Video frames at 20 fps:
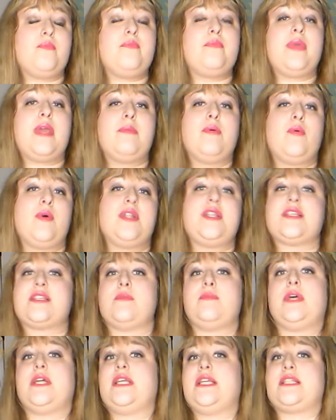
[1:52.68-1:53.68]
people with
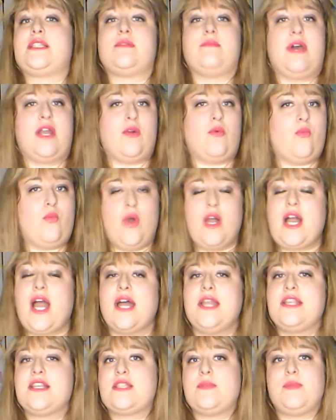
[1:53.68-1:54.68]
disabilities, no matter what
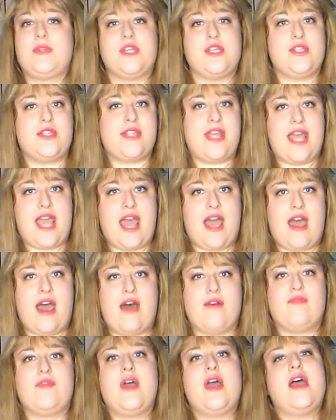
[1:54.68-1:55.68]
kind of disabilities they
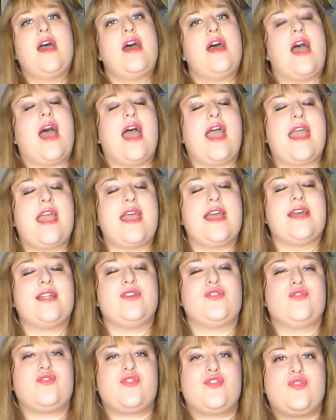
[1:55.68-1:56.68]
have,
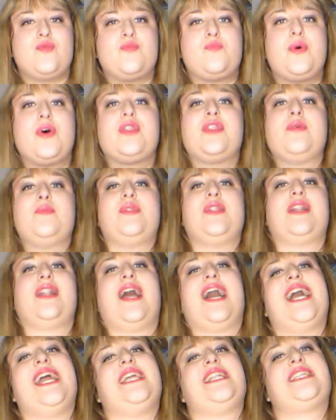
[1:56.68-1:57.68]
and put them in the
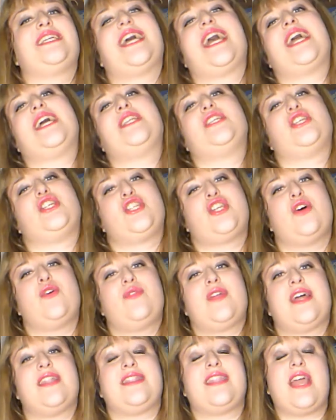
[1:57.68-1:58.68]
light and to show
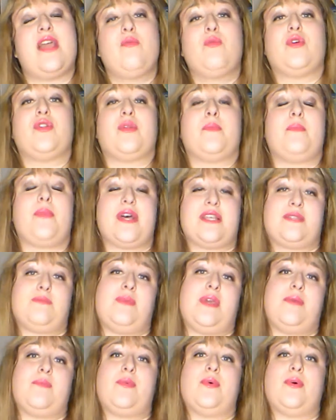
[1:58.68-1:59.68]
that they were the best
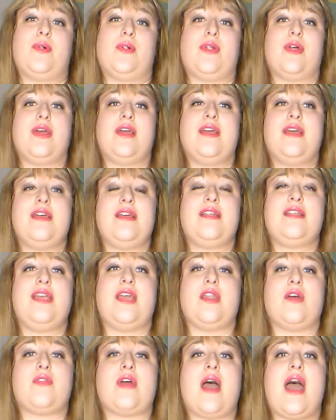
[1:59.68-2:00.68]
people, you
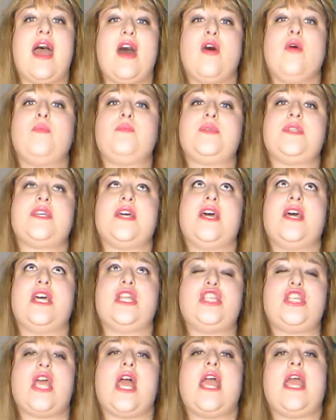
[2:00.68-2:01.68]
know, that helped
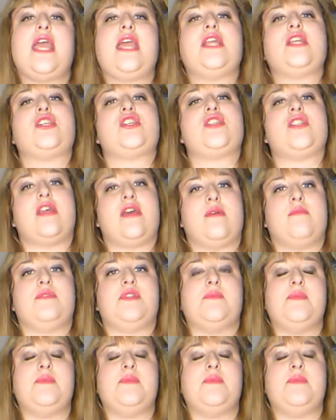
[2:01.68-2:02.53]
change them to